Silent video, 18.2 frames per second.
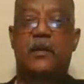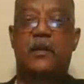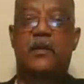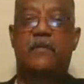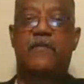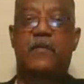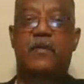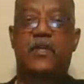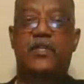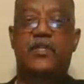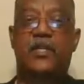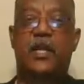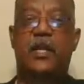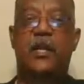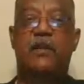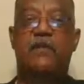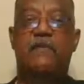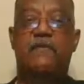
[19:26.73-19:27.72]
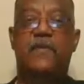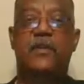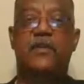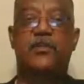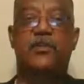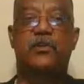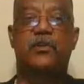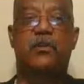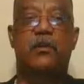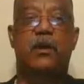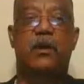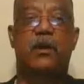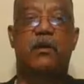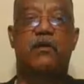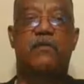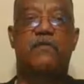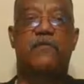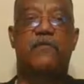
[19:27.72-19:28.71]
very salient feature
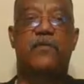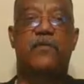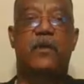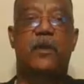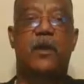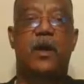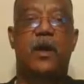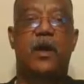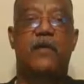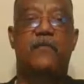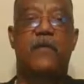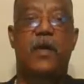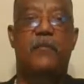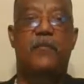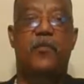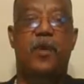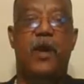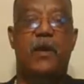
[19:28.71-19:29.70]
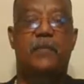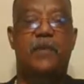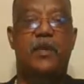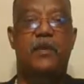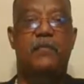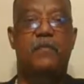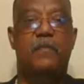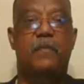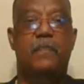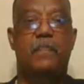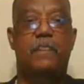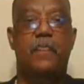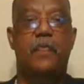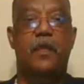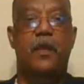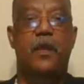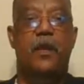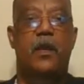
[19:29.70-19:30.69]
of the law of Hammurabi.
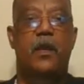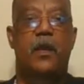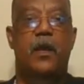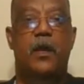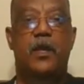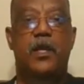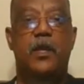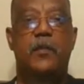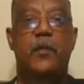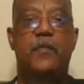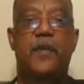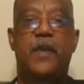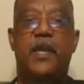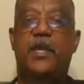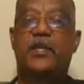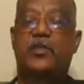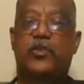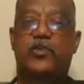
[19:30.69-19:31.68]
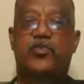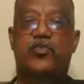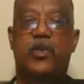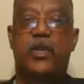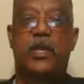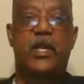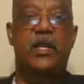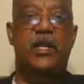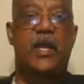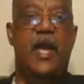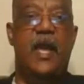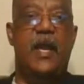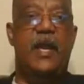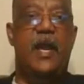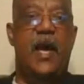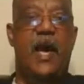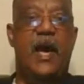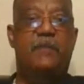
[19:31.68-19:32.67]
Human beings are treated
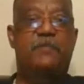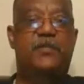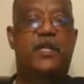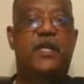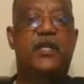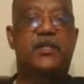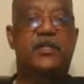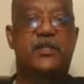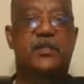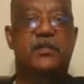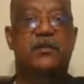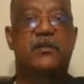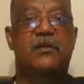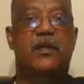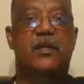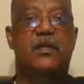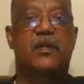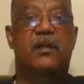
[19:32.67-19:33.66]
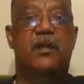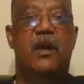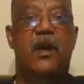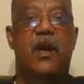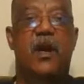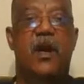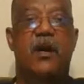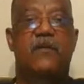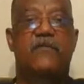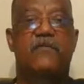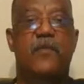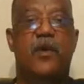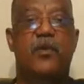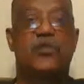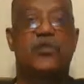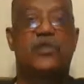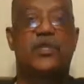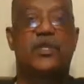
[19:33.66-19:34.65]
like objects. In the law of
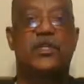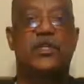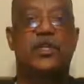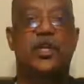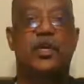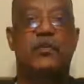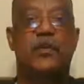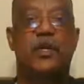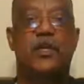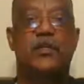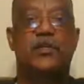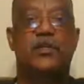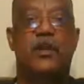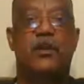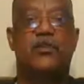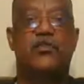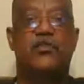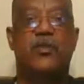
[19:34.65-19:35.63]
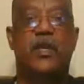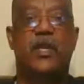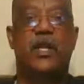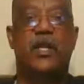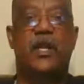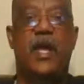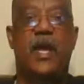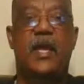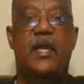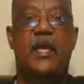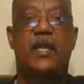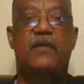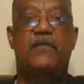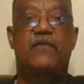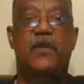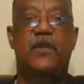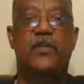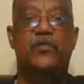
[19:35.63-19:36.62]
Moses, humans are treated like
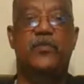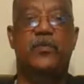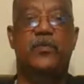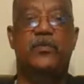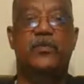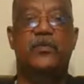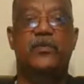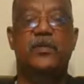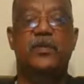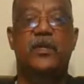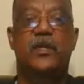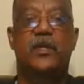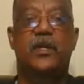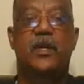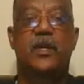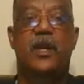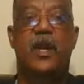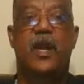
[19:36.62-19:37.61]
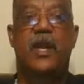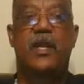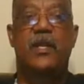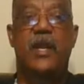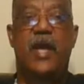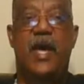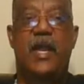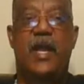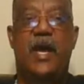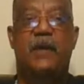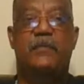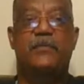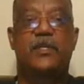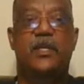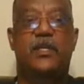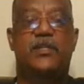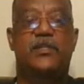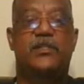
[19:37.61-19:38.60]
individuals and not
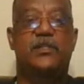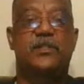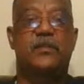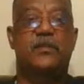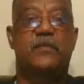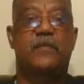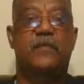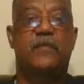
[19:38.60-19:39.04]
objects.